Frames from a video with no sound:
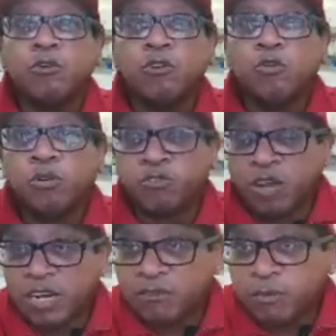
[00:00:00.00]
who was
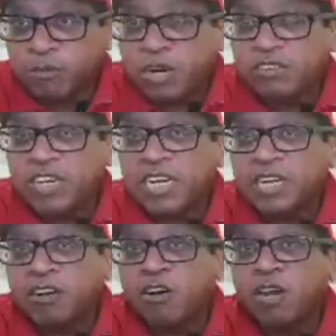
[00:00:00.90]
running for president
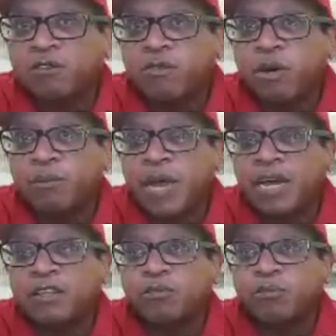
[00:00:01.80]
and calling for a
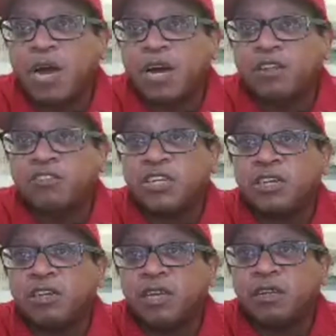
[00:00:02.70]
balanced policy in
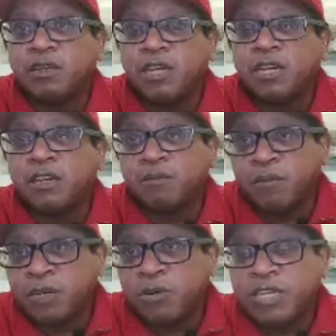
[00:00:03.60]
the, in, in the
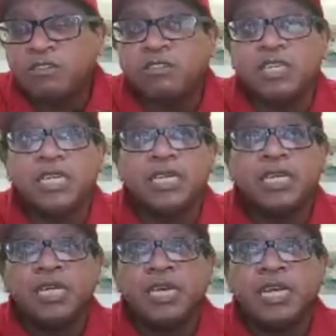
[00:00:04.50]
Middle East.
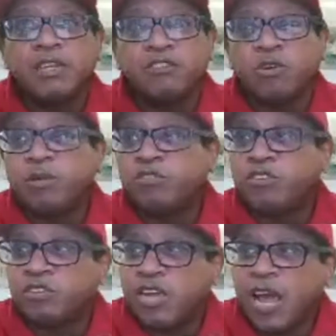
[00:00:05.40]
So he was
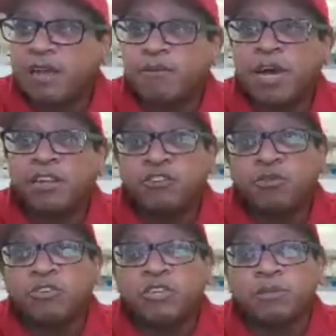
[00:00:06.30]
attacked by the
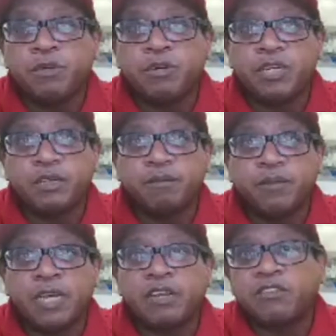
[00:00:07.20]
Jewish community
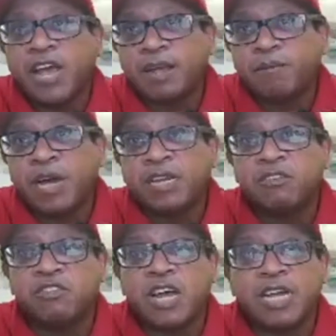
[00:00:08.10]
and attacked by the
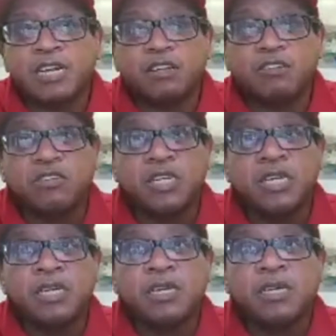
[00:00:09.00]
Zionists.
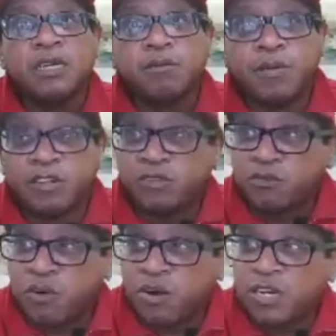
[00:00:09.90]
Minister
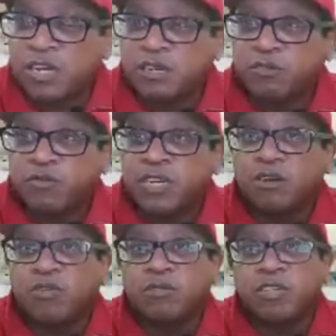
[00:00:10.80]
Farrakhan
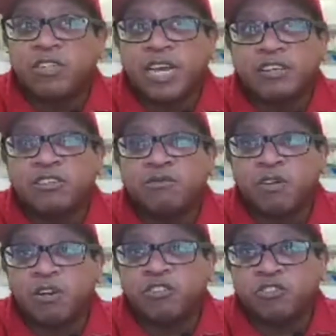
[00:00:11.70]
defended Reverend Jackson
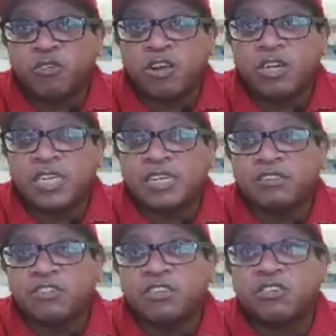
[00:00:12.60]
very strongly and
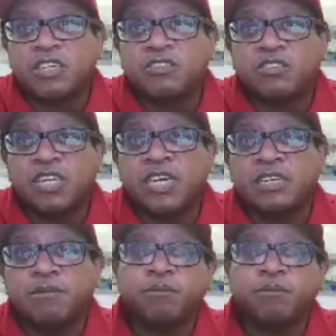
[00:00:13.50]
essentially said,